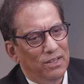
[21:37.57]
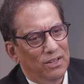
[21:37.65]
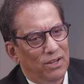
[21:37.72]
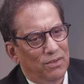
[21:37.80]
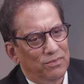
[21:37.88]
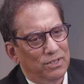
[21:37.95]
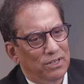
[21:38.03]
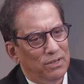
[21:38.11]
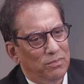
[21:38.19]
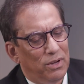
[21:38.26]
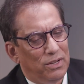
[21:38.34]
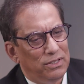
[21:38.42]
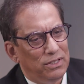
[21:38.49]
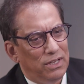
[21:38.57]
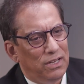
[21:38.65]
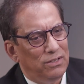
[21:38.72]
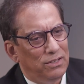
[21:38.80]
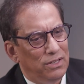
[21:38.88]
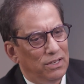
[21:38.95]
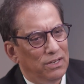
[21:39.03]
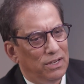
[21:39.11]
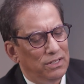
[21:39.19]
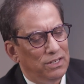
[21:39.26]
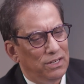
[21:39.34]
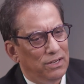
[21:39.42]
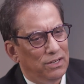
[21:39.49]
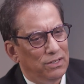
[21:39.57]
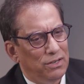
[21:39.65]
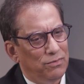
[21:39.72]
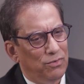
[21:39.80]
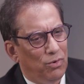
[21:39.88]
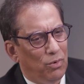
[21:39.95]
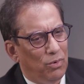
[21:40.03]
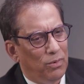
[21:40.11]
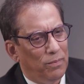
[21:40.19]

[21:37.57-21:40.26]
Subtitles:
after apartheid ended in 1994.